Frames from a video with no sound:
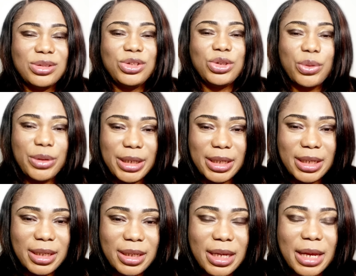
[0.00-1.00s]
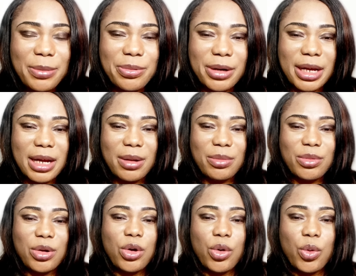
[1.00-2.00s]
Tony
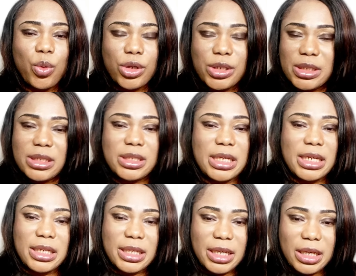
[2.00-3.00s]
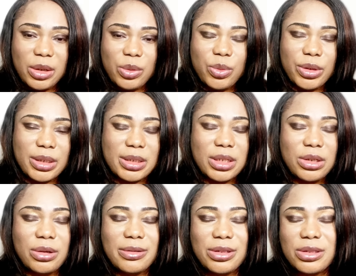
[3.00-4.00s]
Abraham was in league with? You
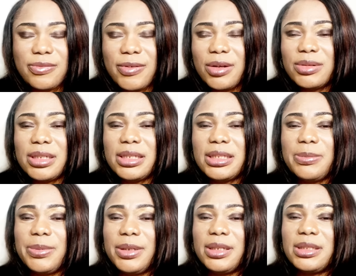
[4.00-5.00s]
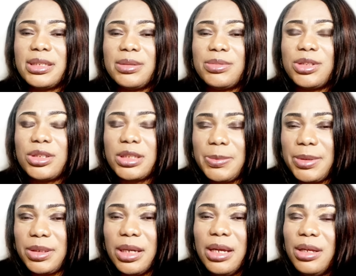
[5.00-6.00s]
know, I just found it a bit not
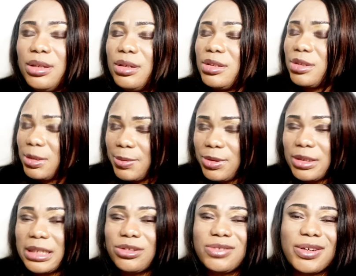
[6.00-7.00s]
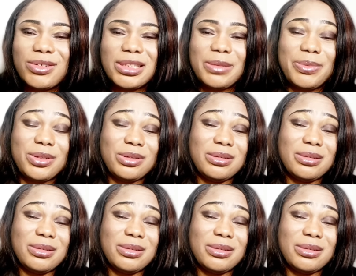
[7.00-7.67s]
suspicious. I just found it a bit